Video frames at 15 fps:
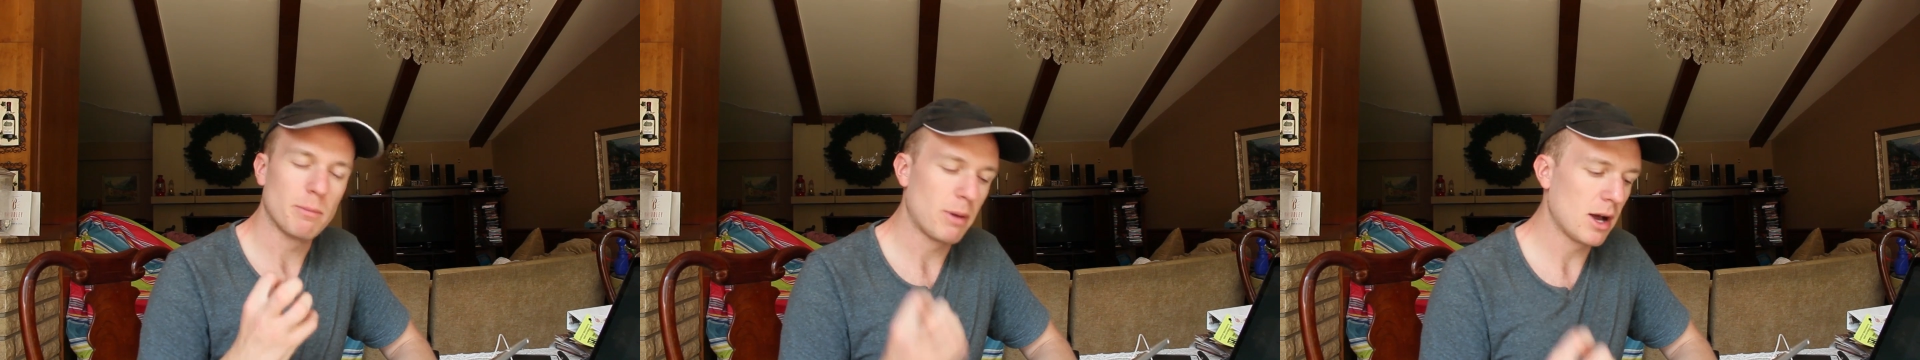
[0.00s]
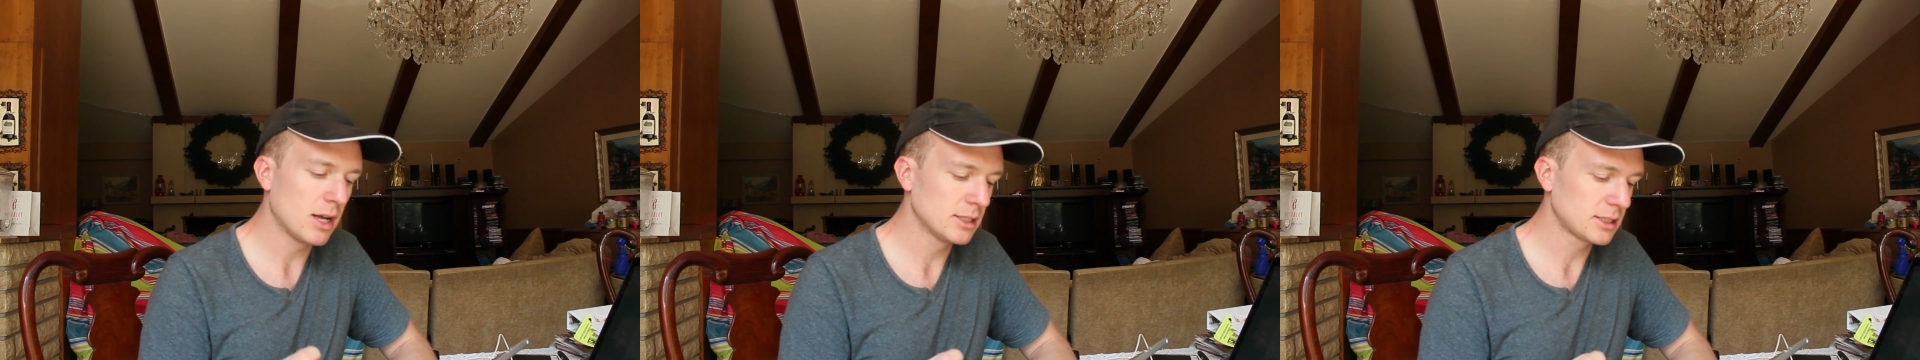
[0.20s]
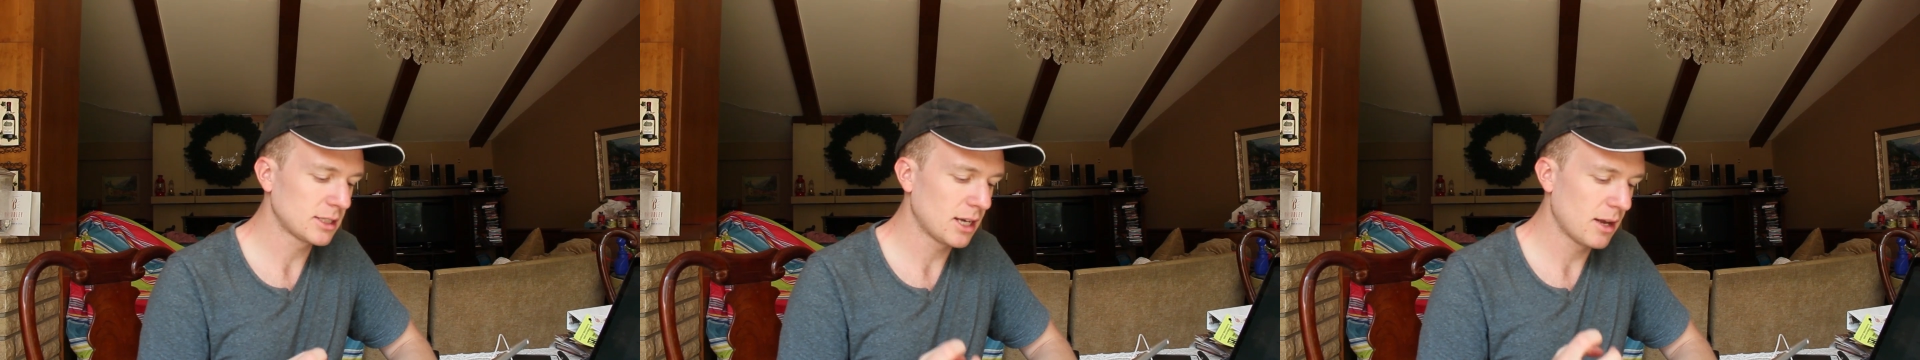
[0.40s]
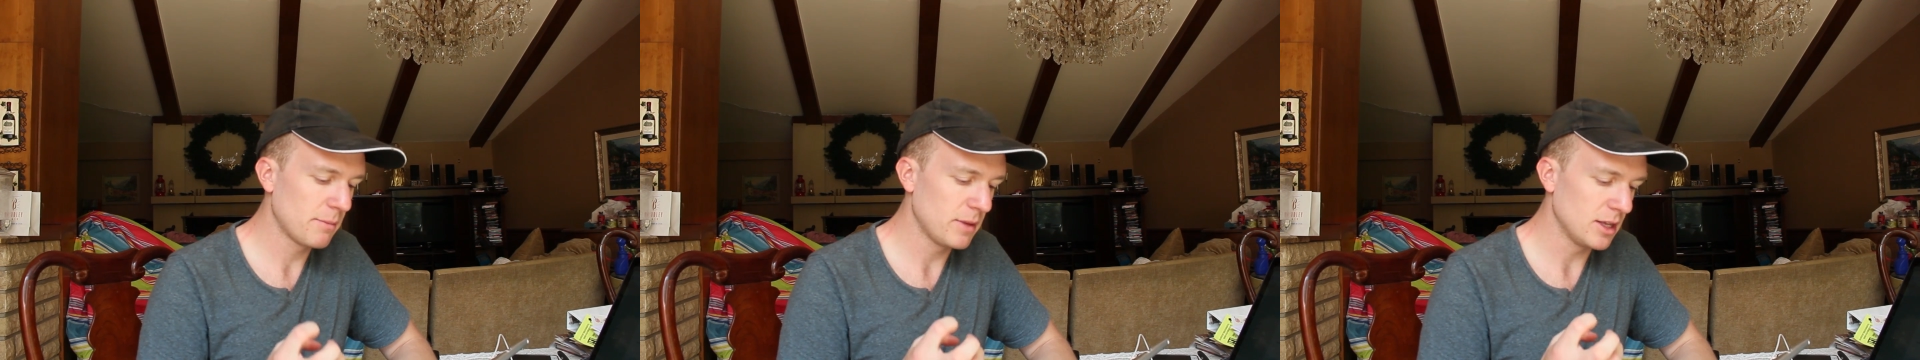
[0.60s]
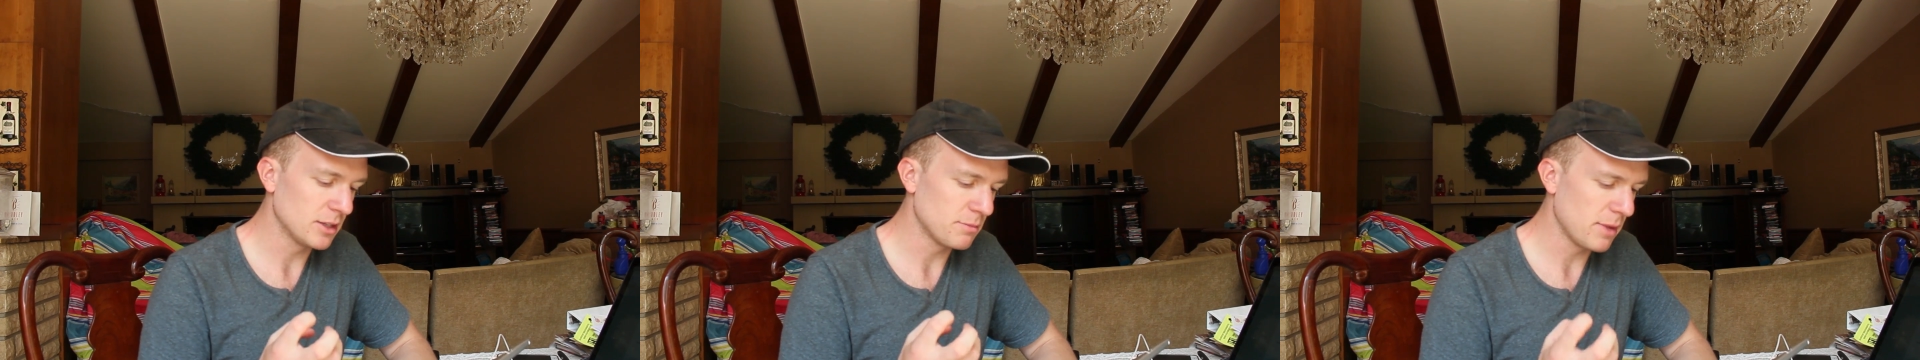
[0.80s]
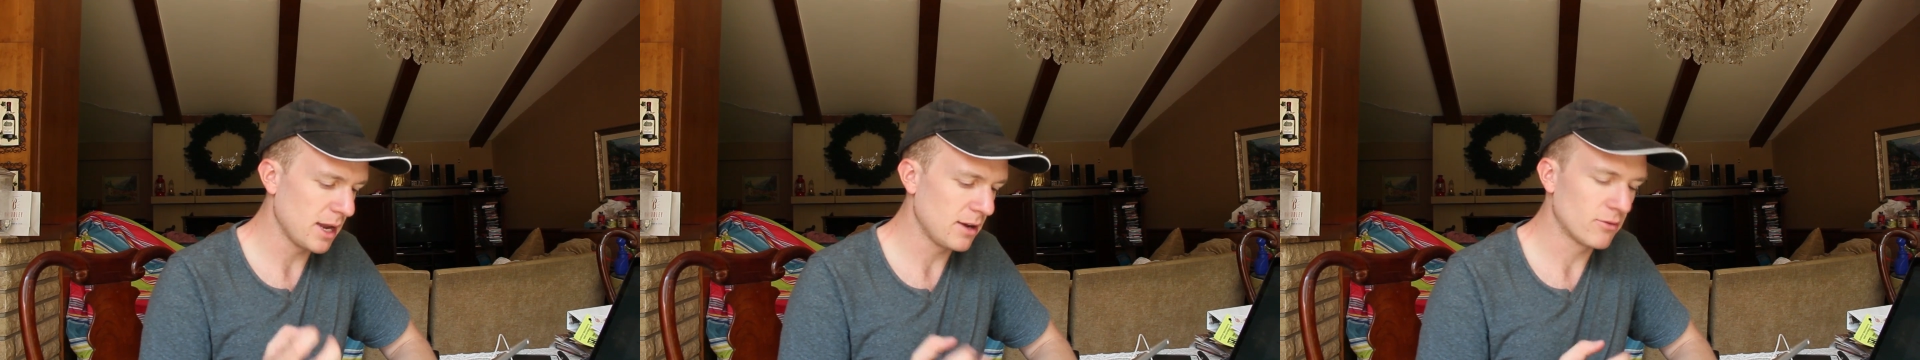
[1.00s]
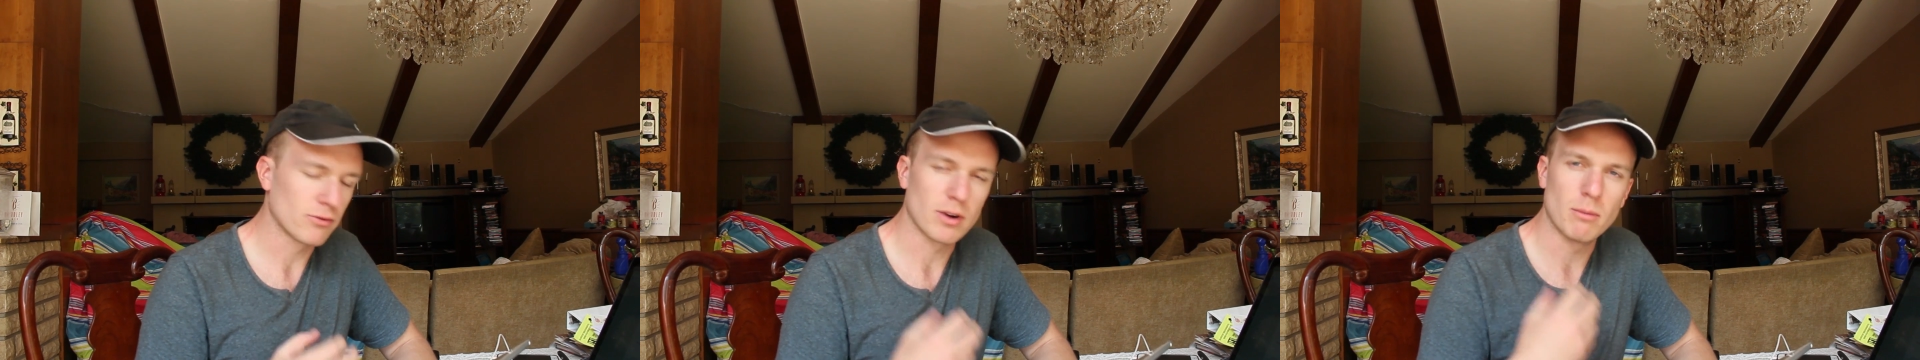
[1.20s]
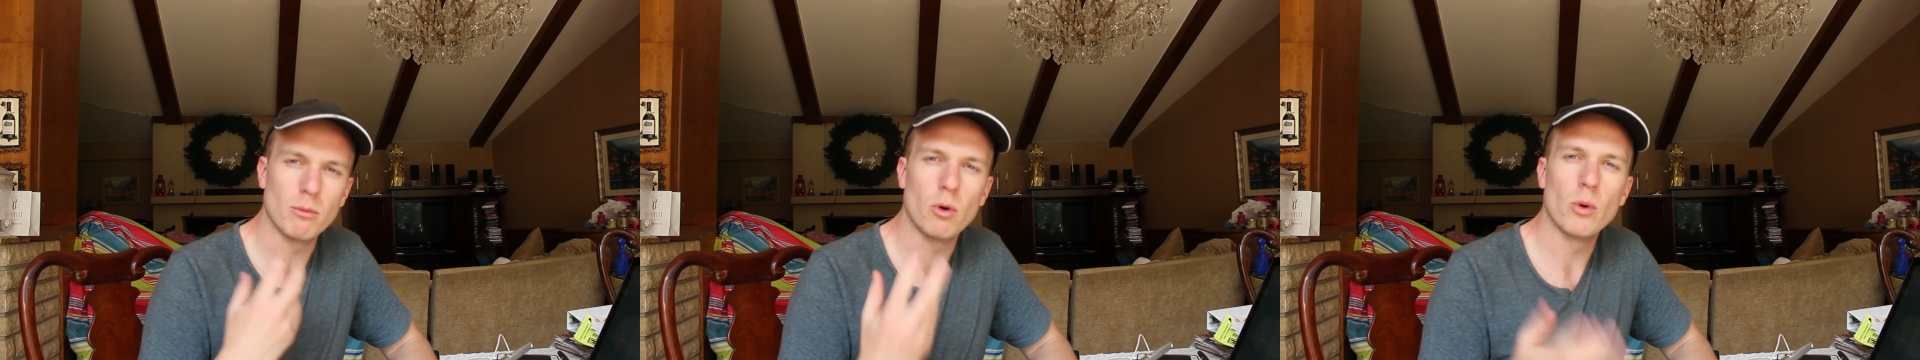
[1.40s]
pond scum is made from